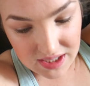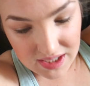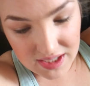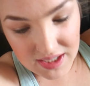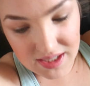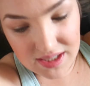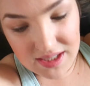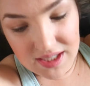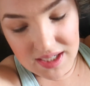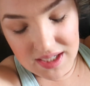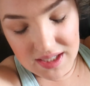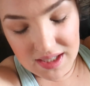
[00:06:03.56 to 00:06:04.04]

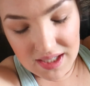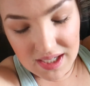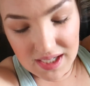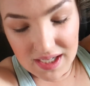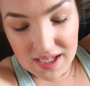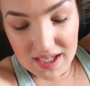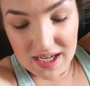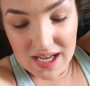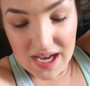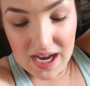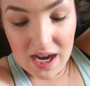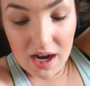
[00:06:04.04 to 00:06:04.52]
this in
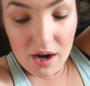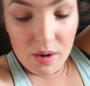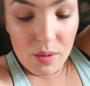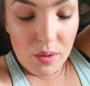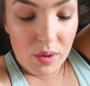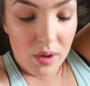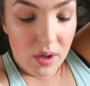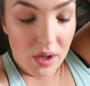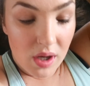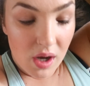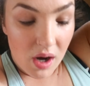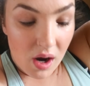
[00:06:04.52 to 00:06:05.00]
like an
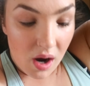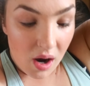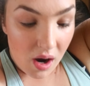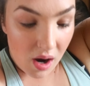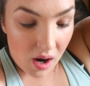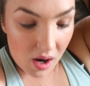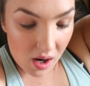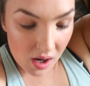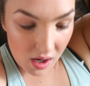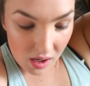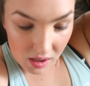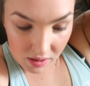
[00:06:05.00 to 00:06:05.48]
hour and a
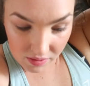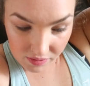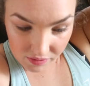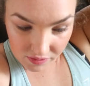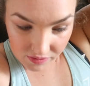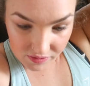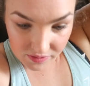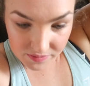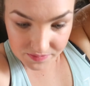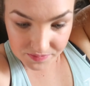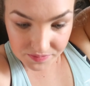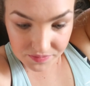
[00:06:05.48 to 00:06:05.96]

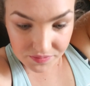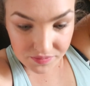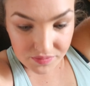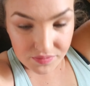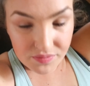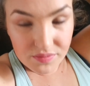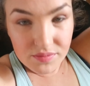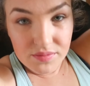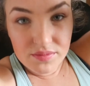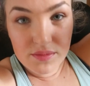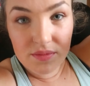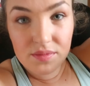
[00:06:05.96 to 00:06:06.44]
half,
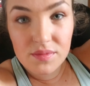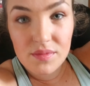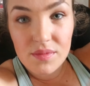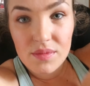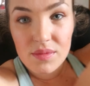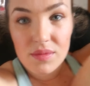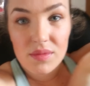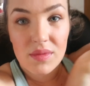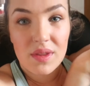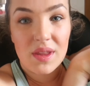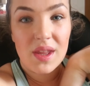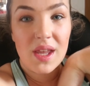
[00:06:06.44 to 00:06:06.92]

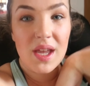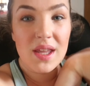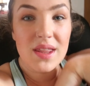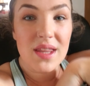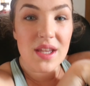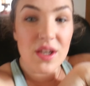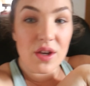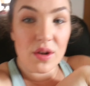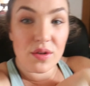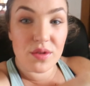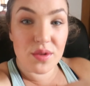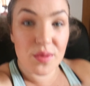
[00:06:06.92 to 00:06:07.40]
and
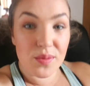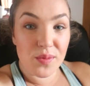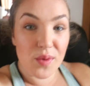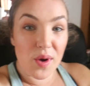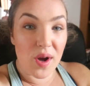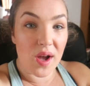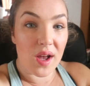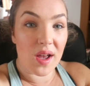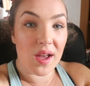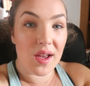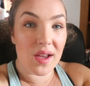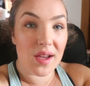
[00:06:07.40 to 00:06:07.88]
then go to
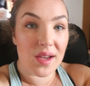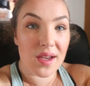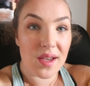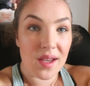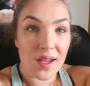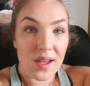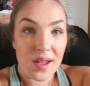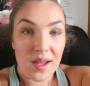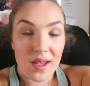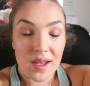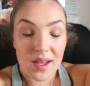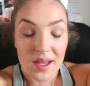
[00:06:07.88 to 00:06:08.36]
work
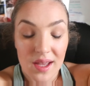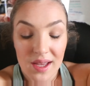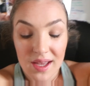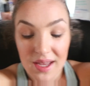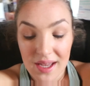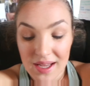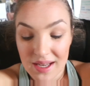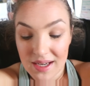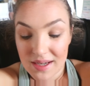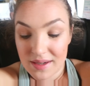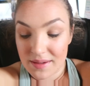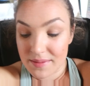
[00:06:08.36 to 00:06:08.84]

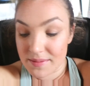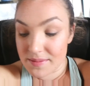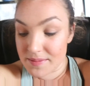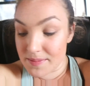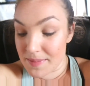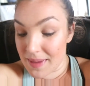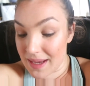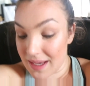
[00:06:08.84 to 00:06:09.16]
and